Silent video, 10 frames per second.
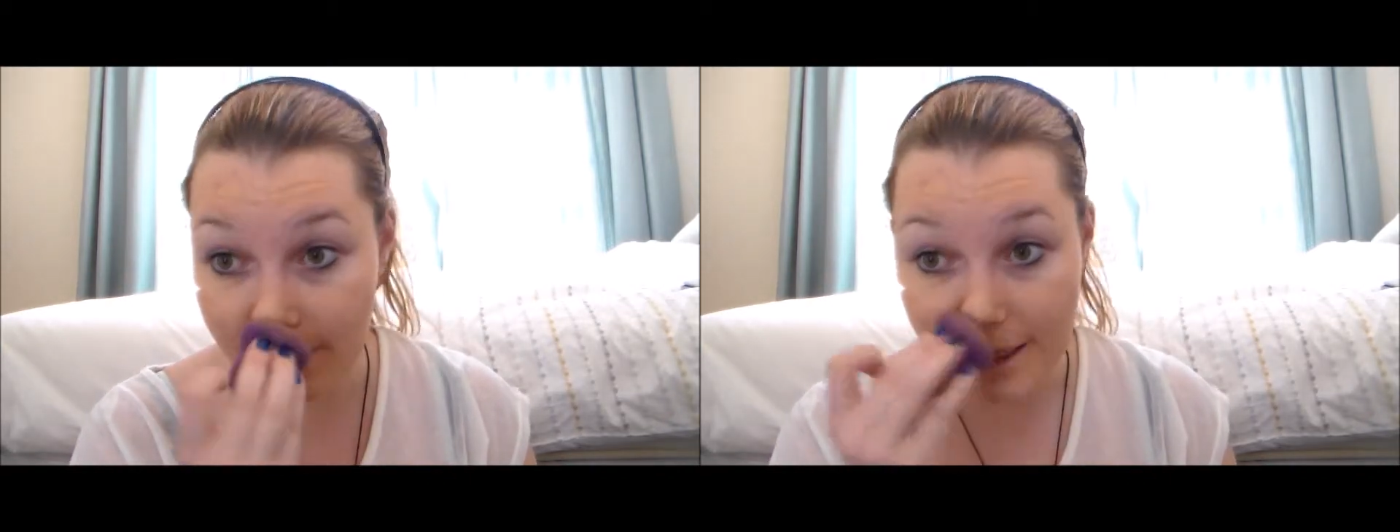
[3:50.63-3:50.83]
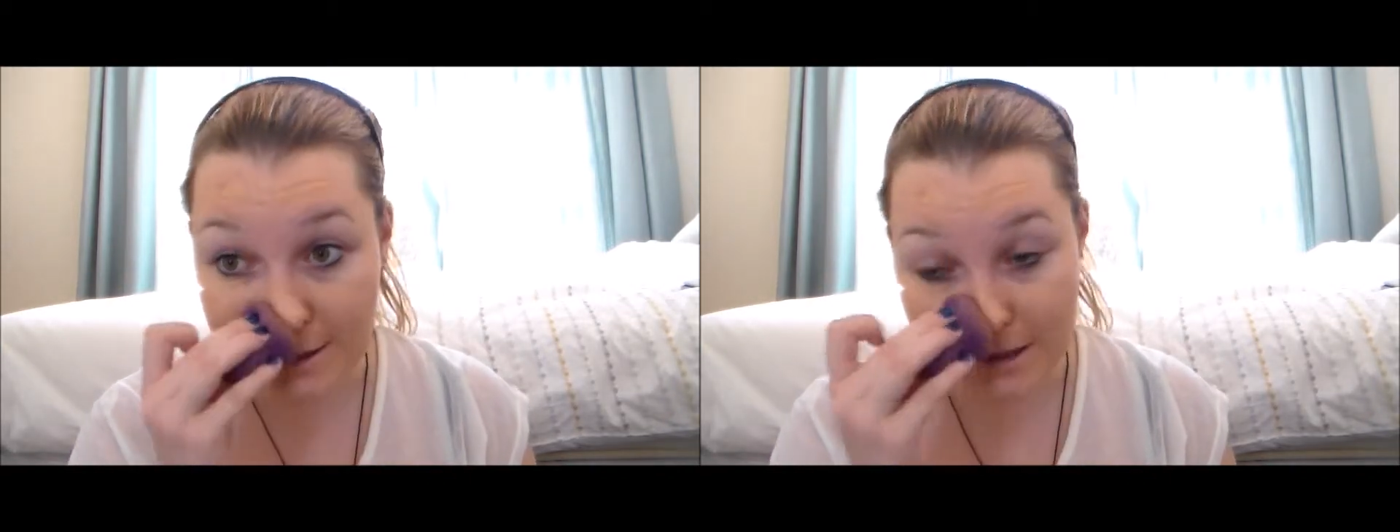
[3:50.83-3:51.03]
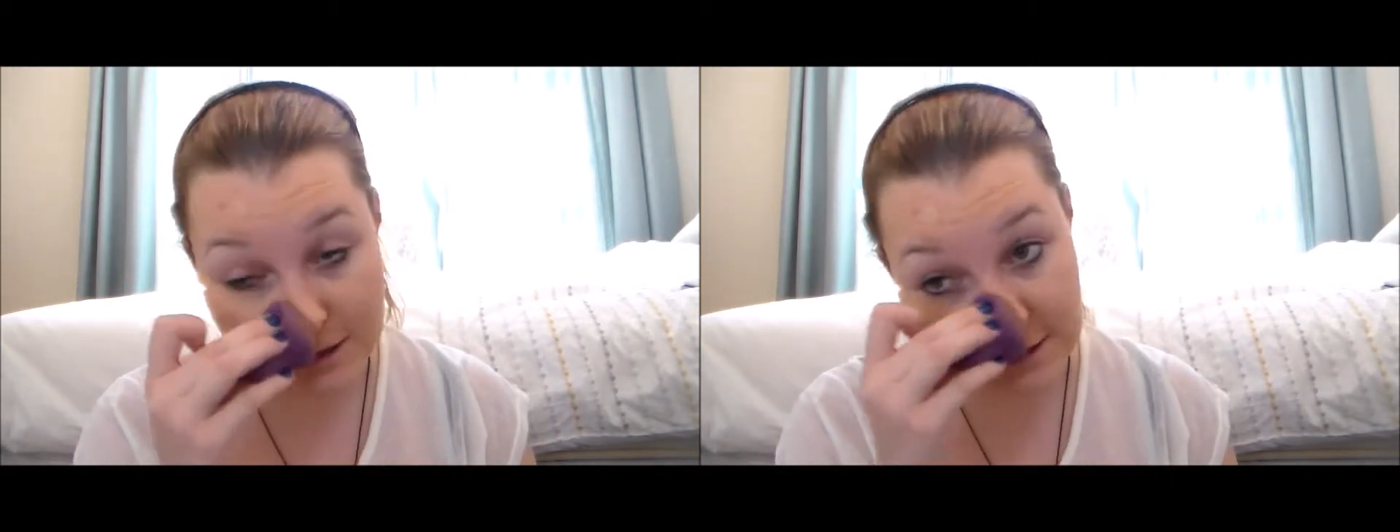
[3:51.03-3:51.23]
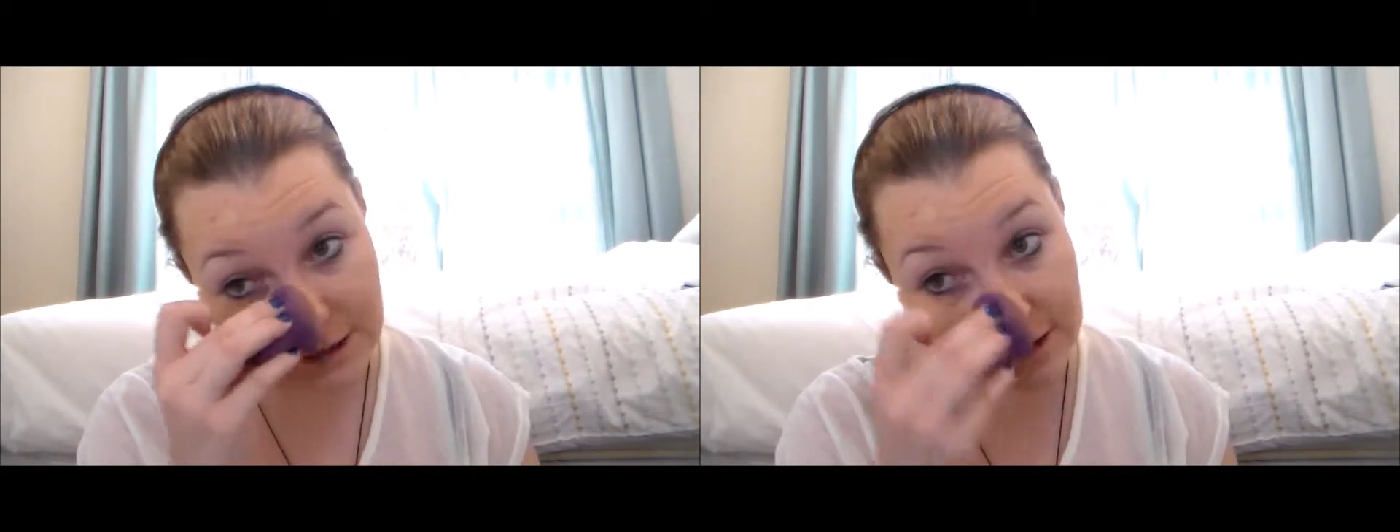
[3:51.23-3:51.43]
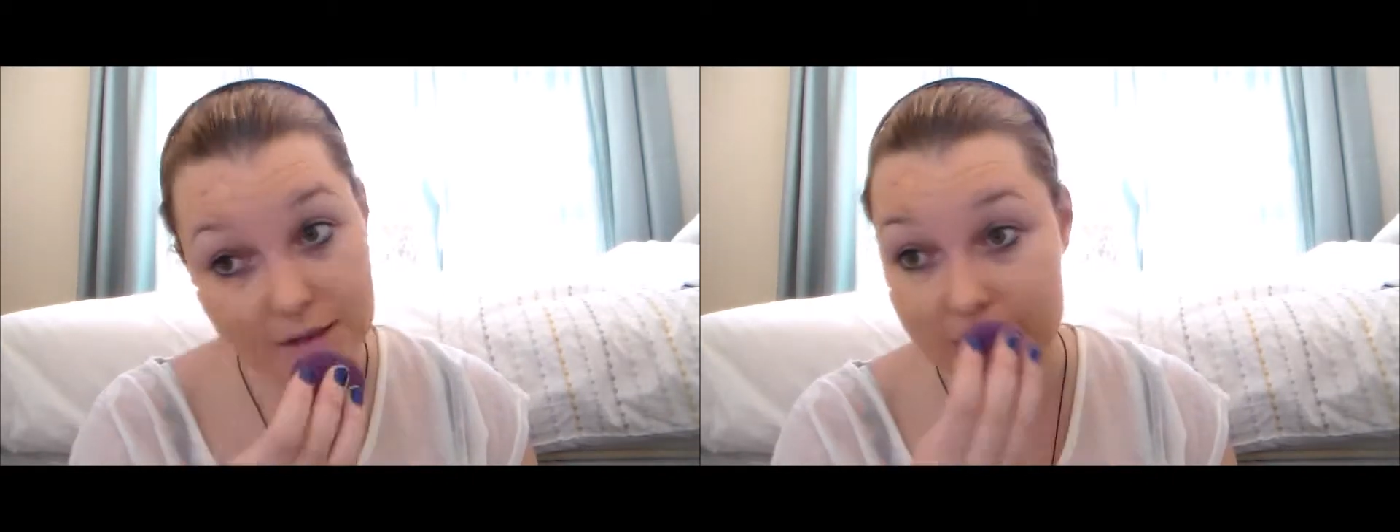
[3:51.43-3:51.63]
biggest
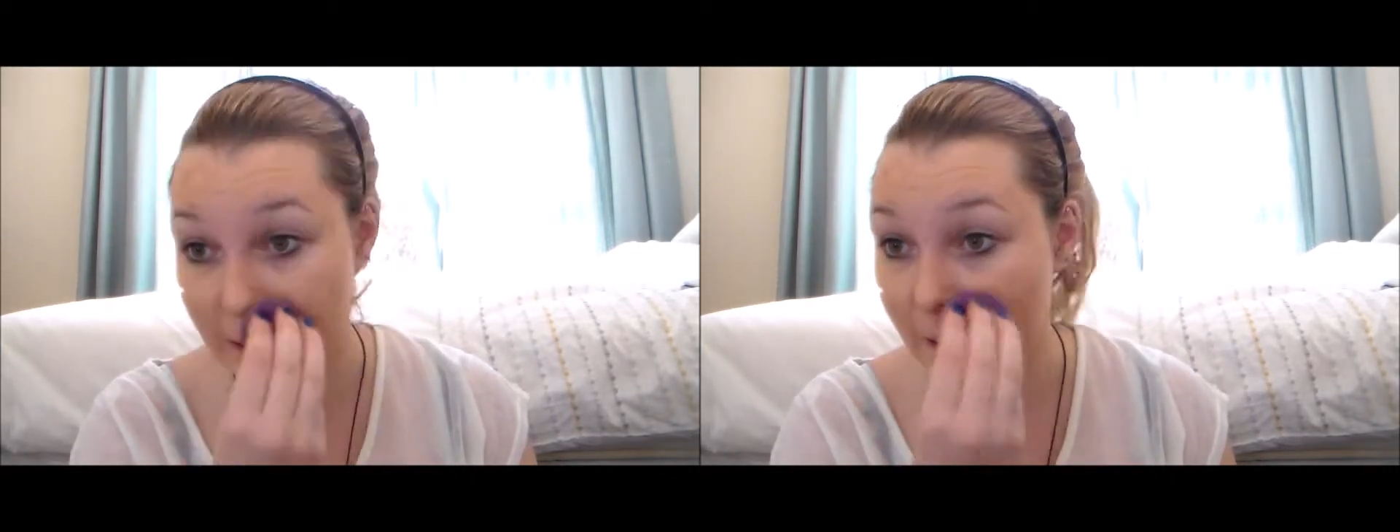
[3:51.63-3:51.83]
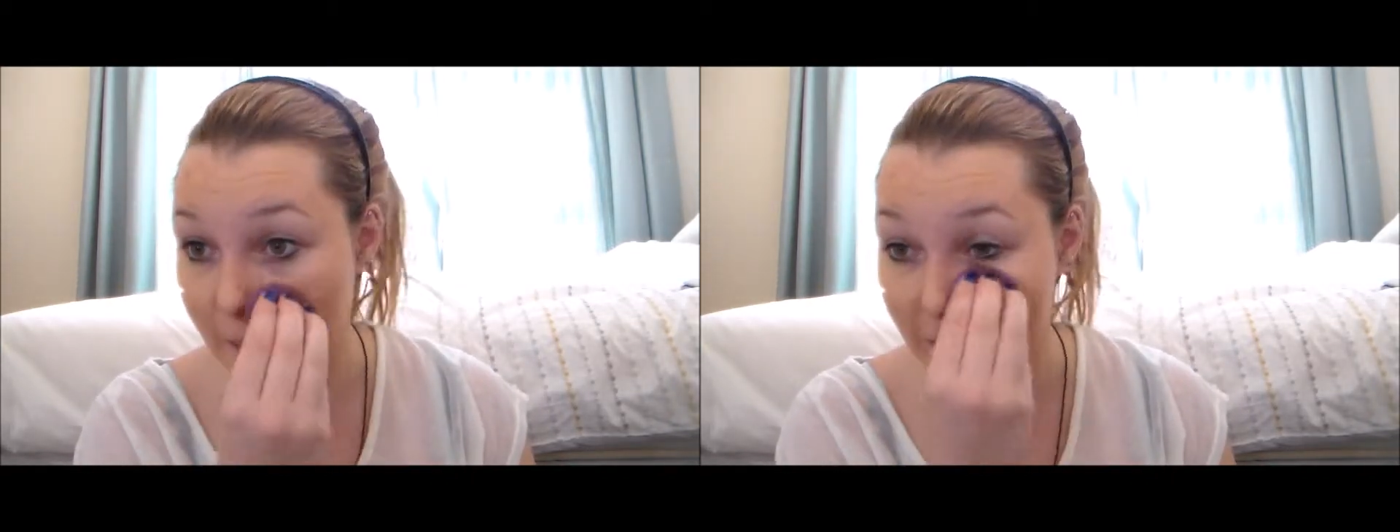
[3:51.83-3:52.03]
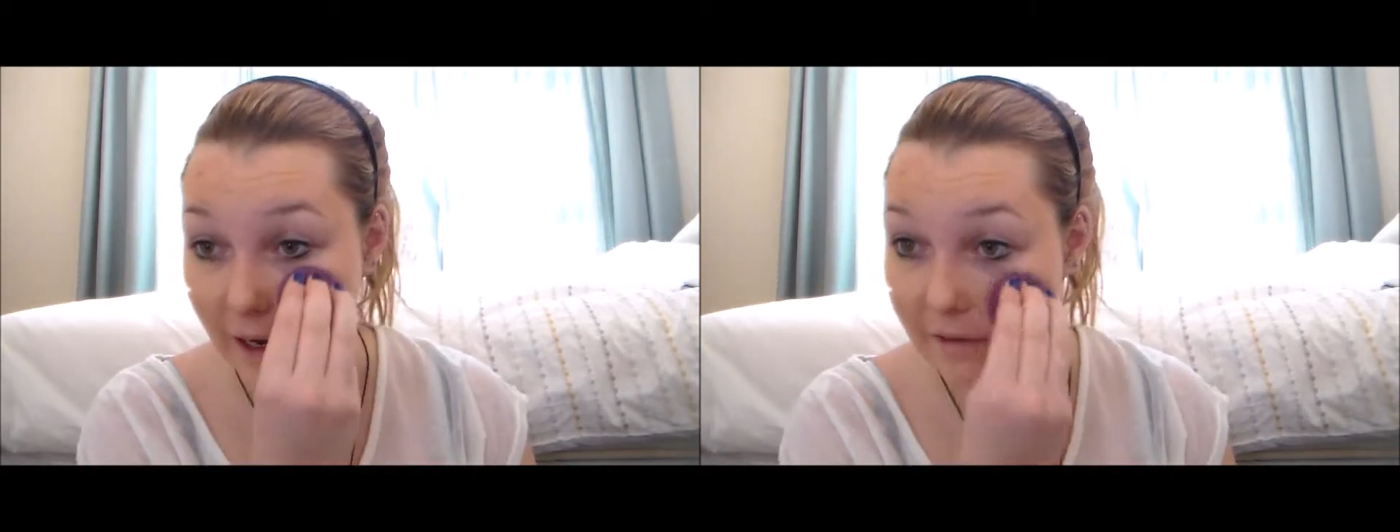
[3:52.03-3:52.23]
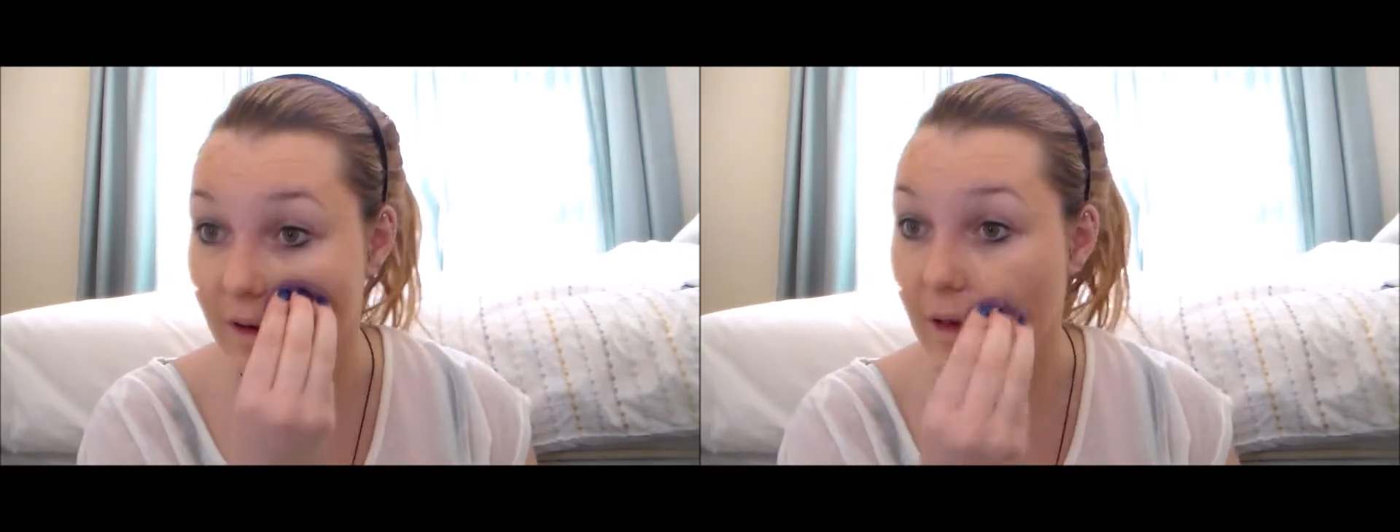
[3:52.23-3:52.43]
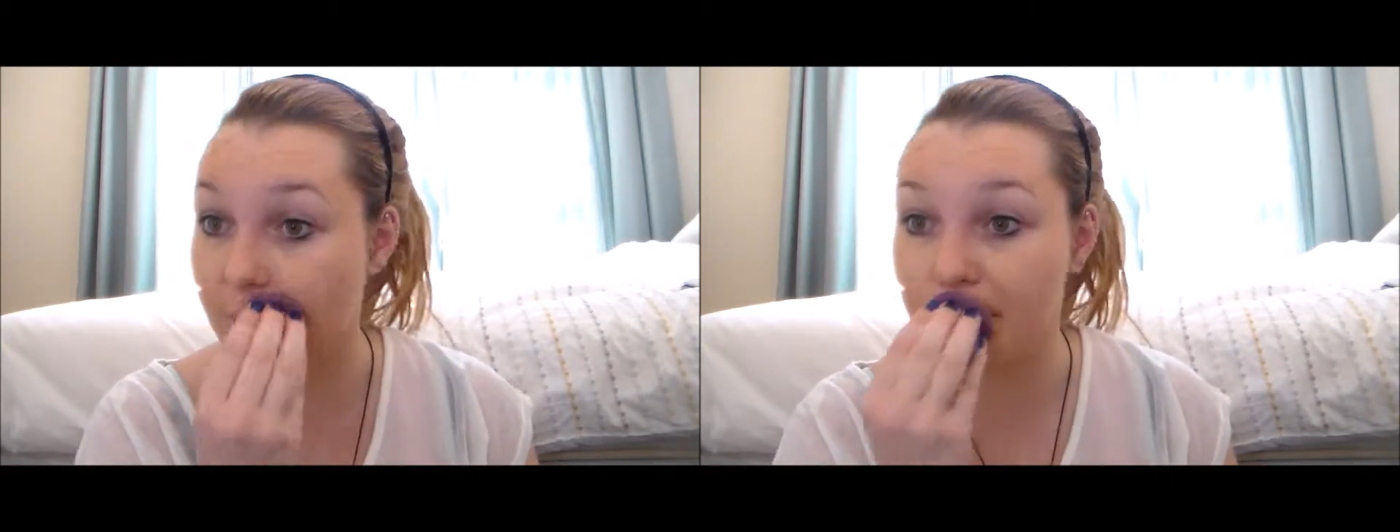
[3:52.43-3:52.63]
concern, because I don't really have
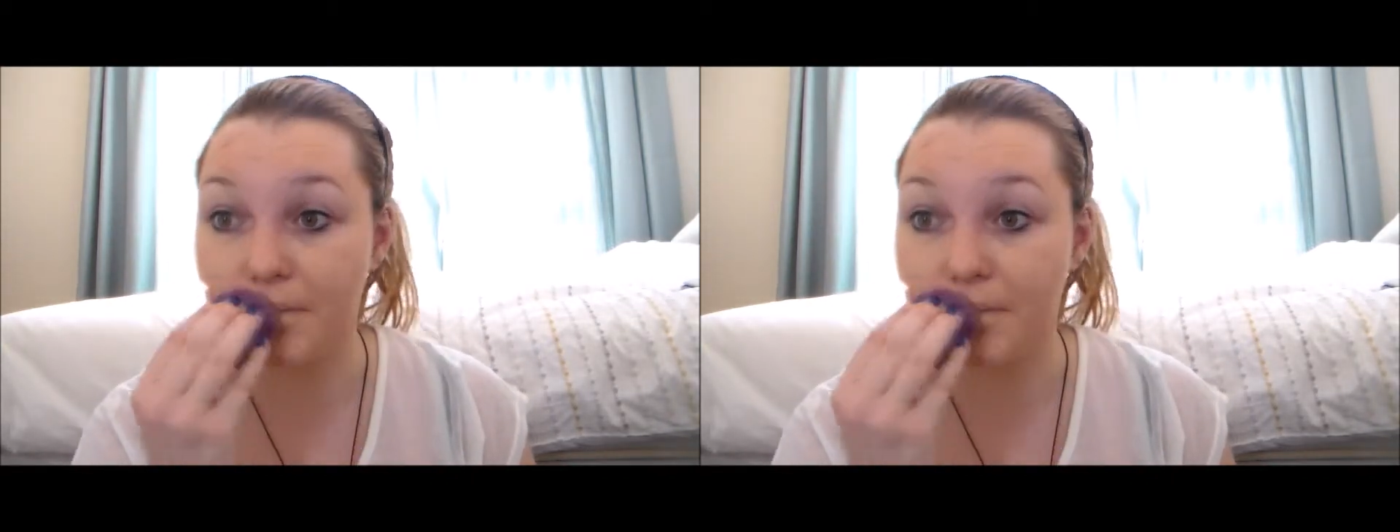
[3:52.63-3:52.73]
like